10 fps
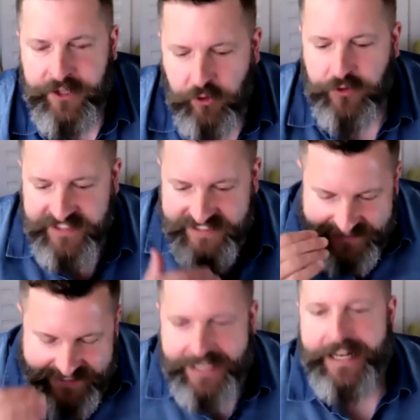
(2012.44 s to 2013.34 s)
and you could
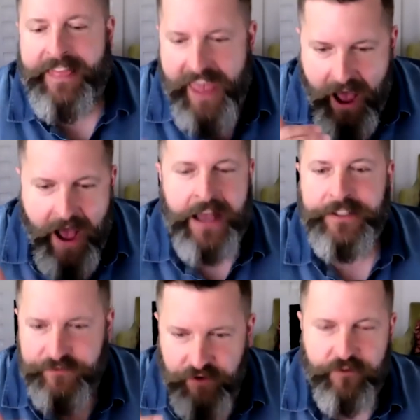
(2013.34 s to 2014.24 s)
see it in the
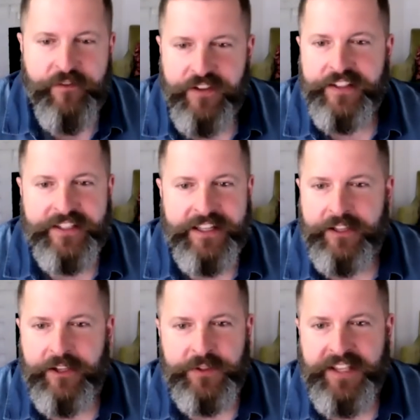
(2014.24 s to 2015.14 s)
eyes of every VC
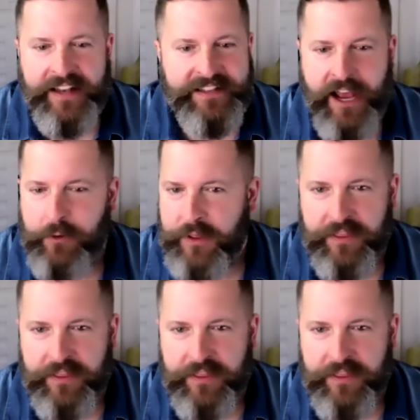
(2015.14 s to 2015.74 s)
that you sat down with.